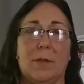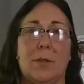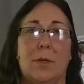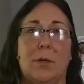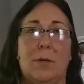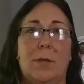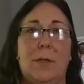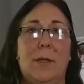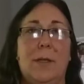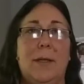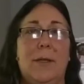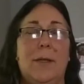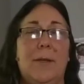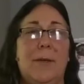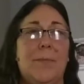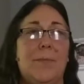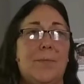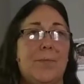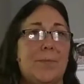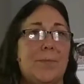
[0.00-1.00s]
So
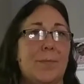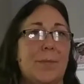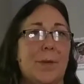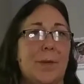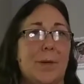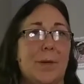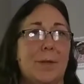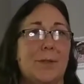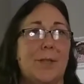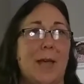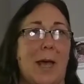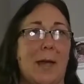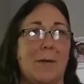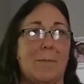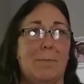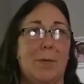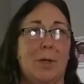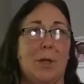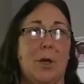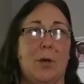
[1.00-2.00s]

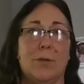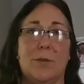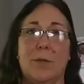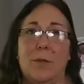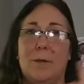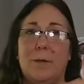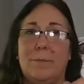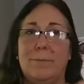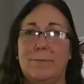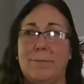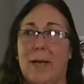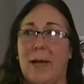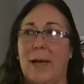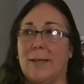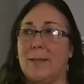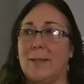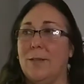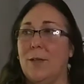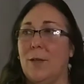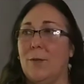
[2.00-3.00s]
satin pillows.
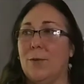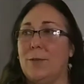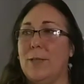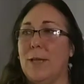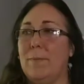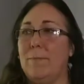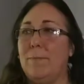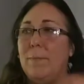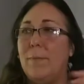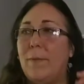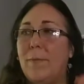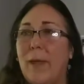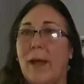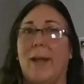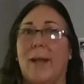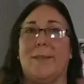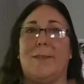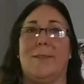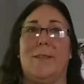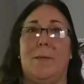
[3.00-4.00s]
That's another tip, and
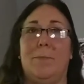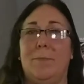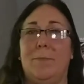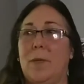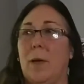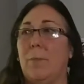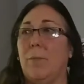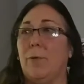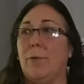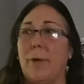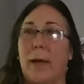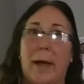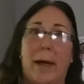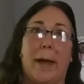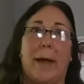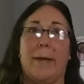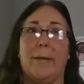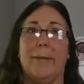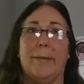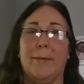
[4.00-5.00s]
that's tip number
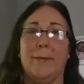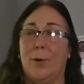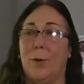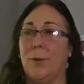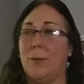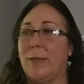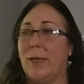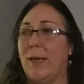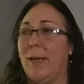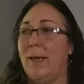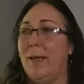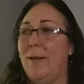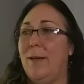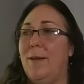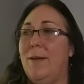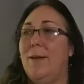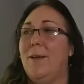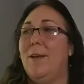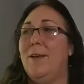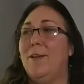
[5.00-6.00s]
9. Okay?
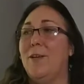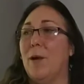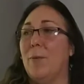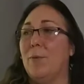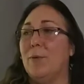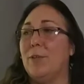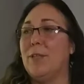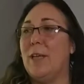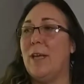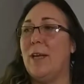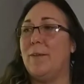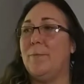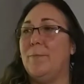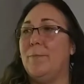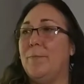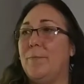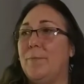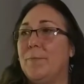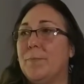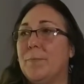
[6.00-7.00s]
Number 10.
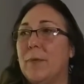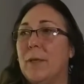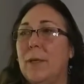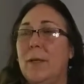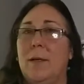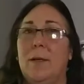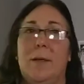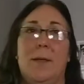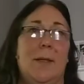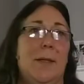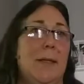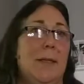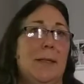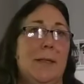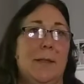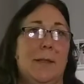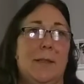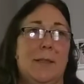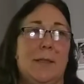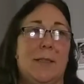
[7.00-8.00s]

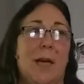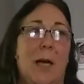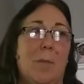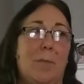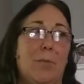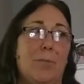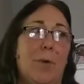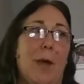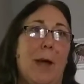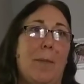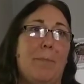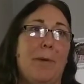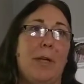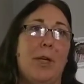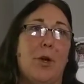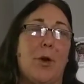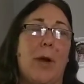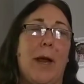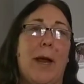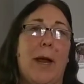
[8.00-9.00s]
Stop wrapping
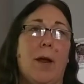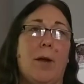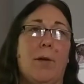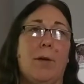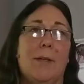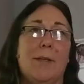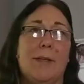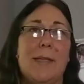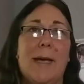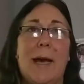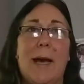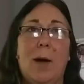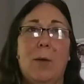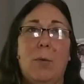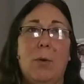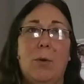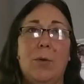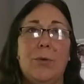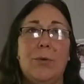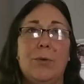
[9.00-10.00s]
your hair in
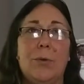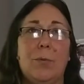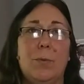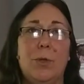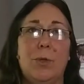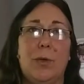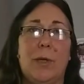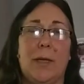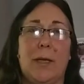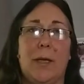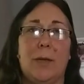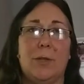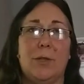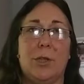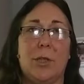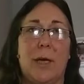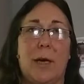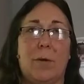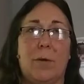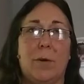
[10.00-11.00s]
towels when you get out of the
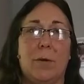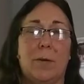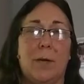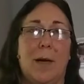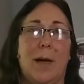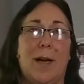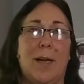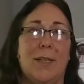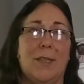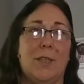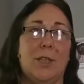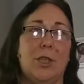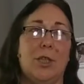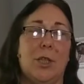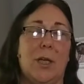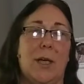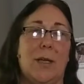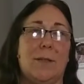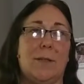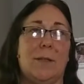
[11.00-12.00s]
shower. I
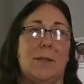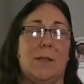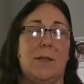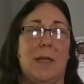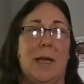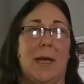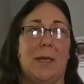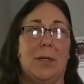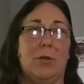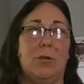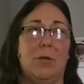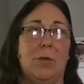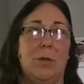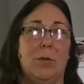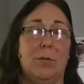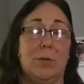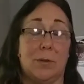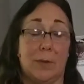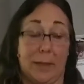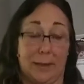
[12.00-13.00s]
suggest that you
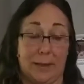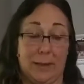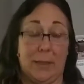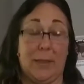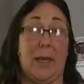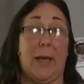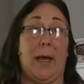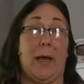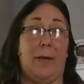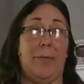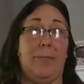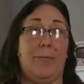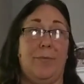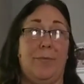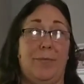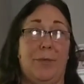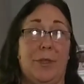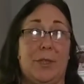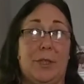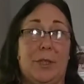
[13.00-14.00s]
use, like today,
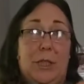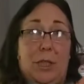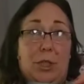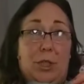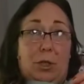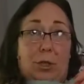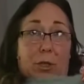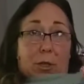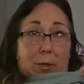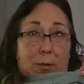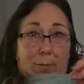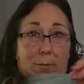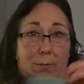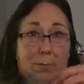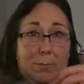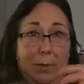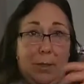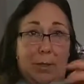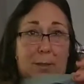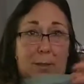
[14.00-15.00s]
this t-shirt,
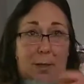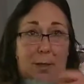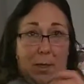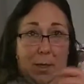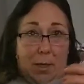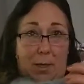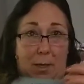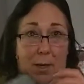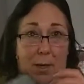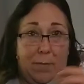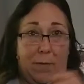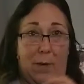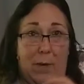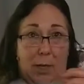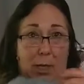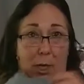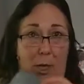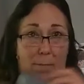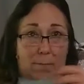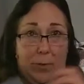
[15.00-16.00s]
because I've had
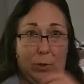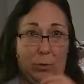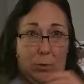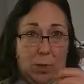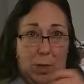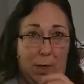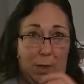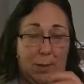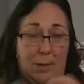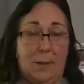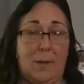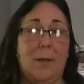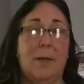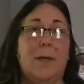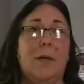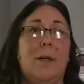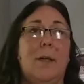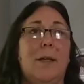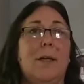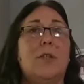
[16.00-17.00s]
it on for 2 days,
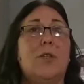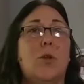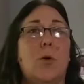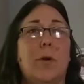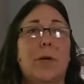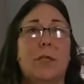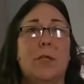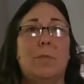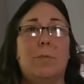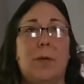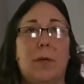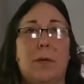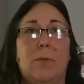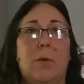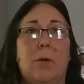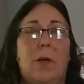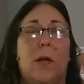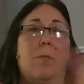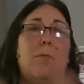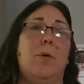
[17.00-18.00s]
is going to be
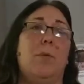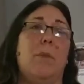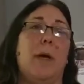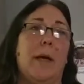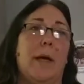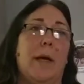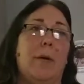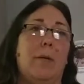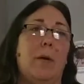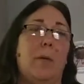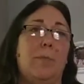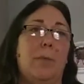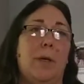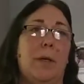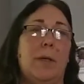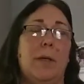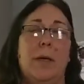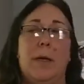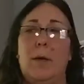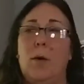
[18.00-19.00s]
what I put my hair up
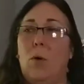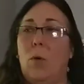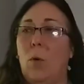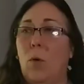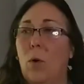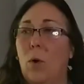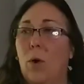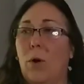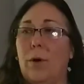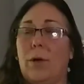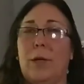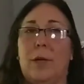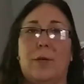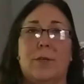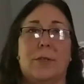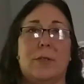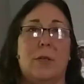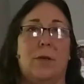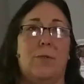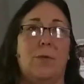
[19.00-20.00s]
in. Or get
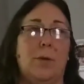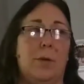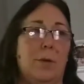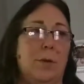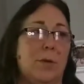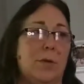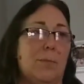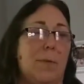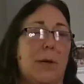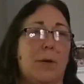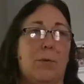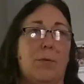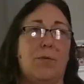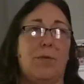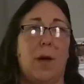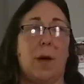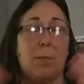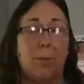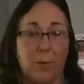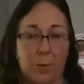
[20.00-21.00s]
yourself one of those
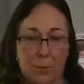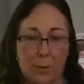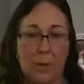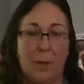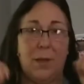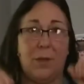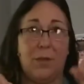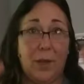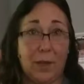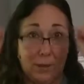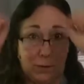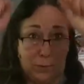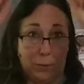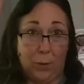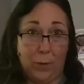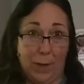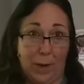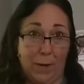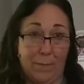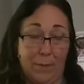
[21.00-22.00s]
microfiber things
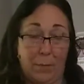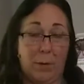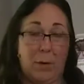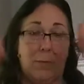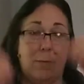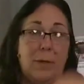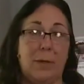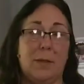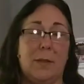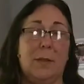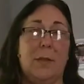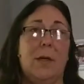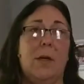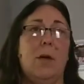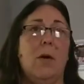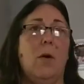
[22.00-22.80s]
for that very reason.